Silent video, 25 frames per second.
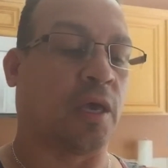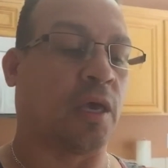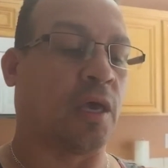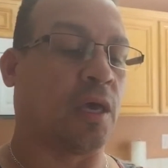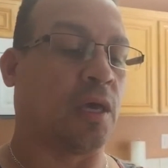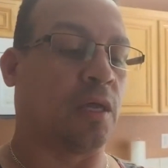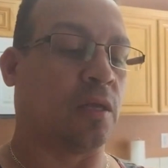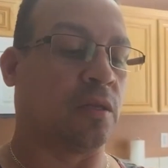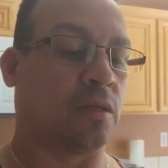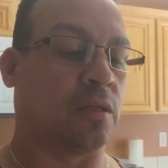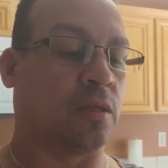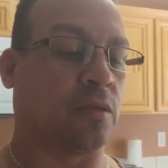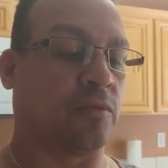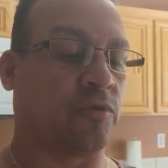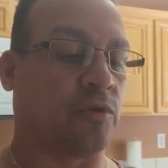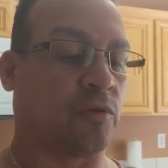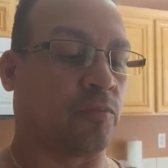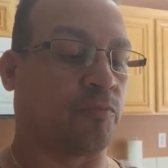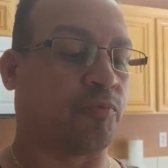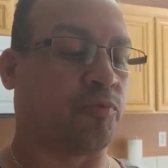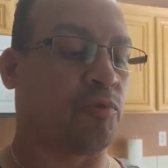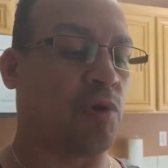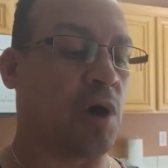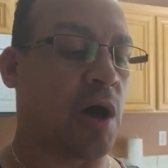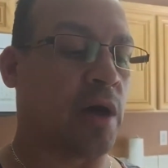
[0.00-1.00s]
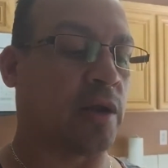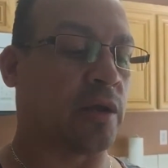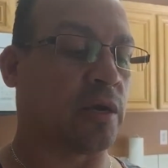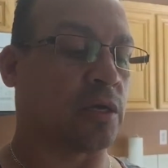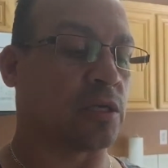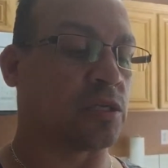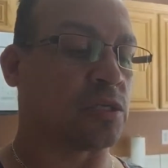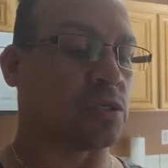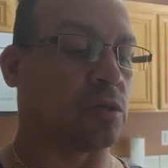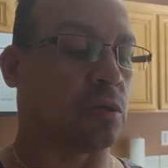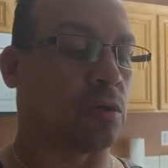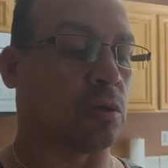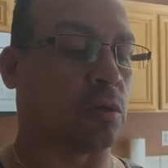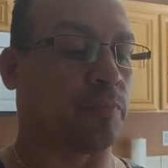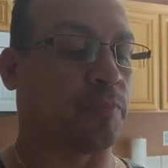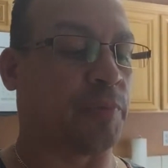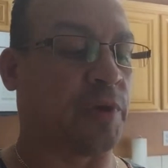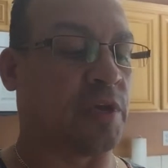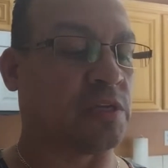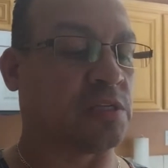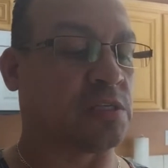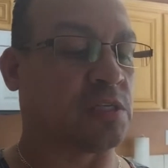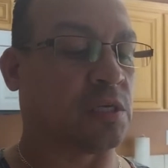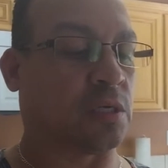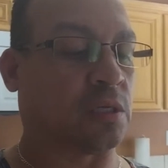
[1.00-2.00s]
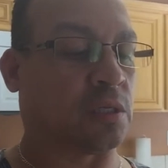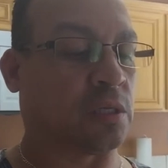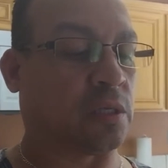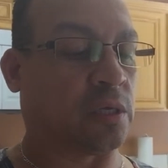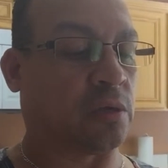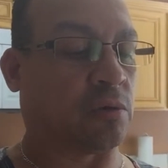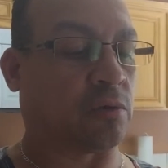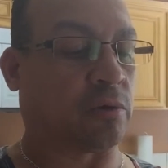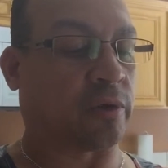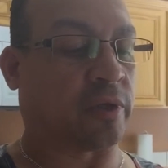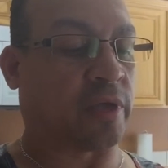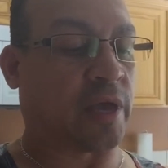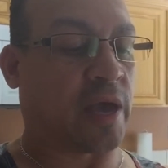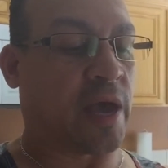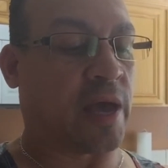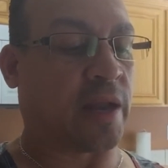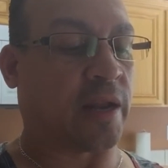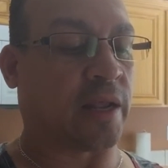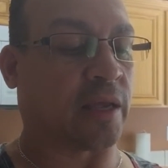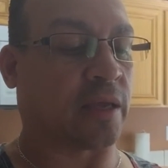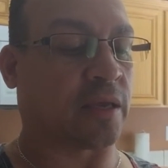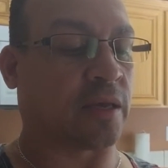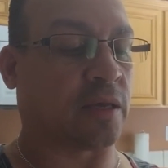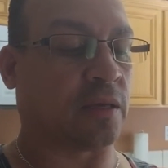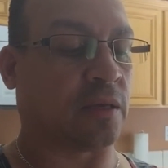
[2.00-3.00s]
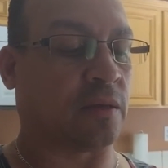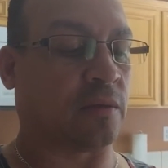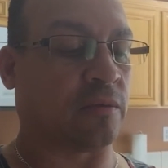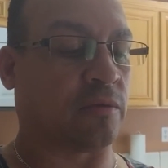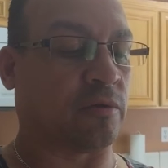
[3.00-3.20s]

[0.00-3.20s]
And their products are basically organic.